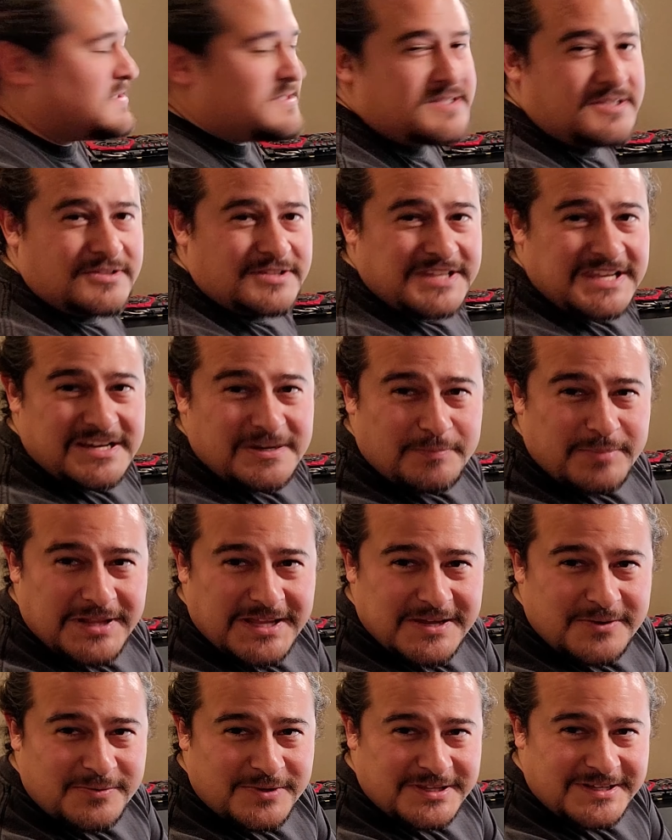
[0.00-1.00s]
Still need to
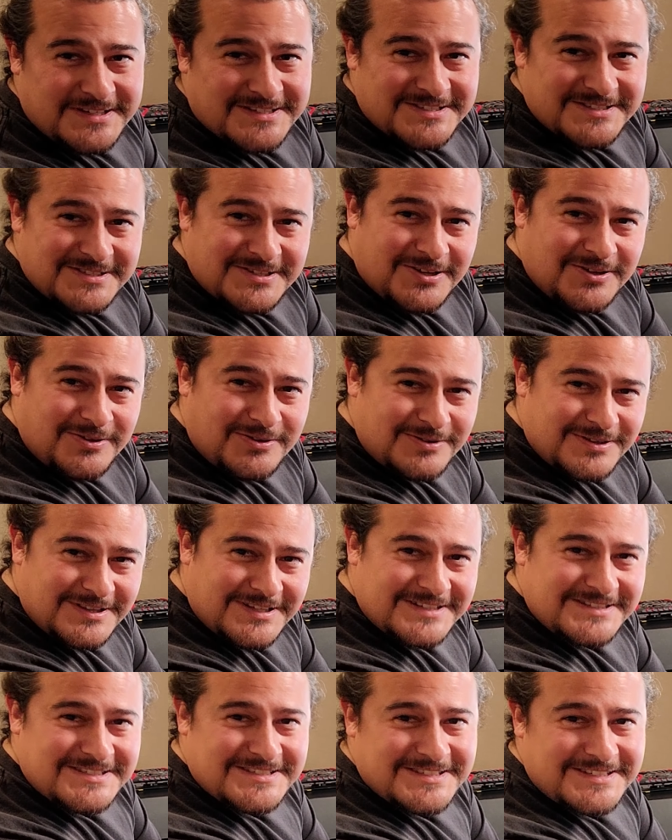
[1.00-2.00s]
play with it, so
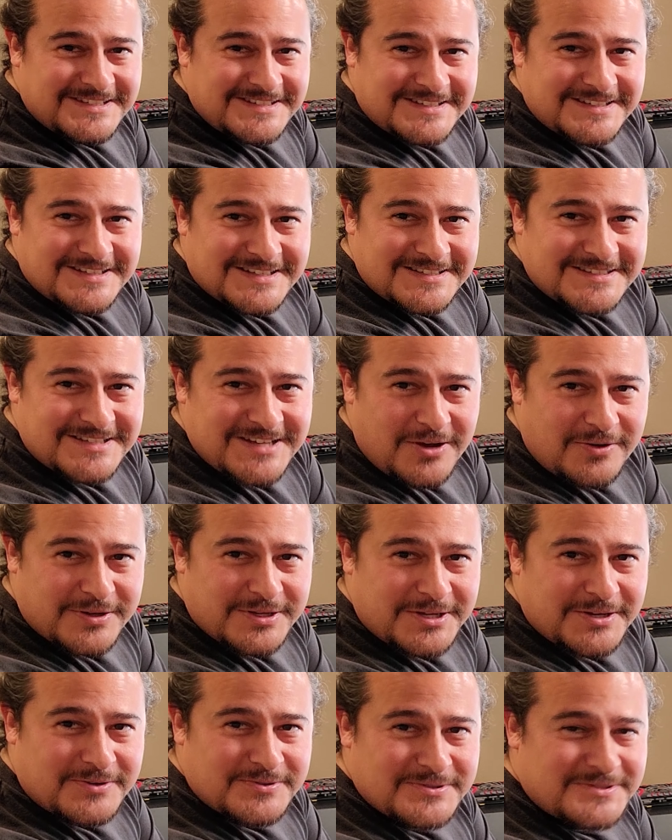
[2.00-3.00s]
let's see how
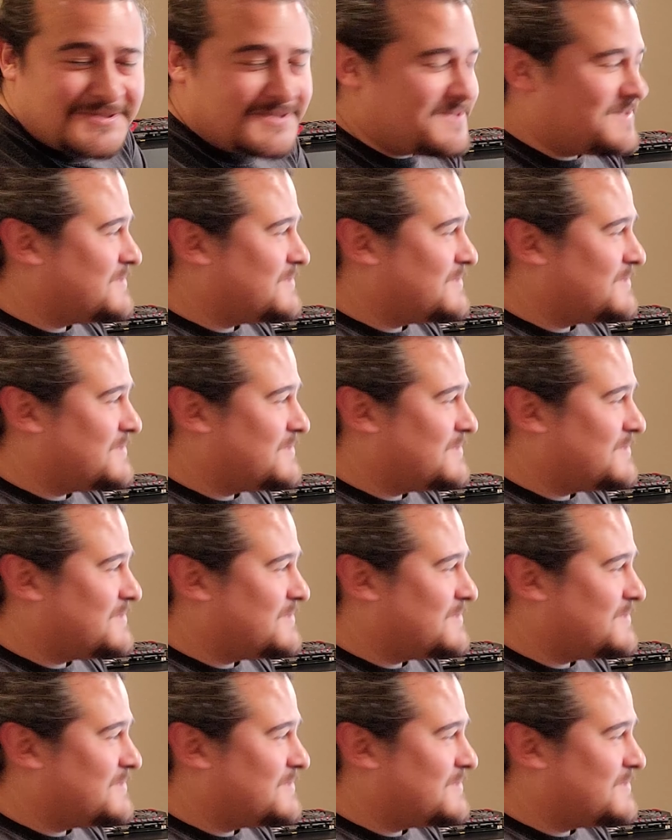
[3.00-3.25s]
it goes.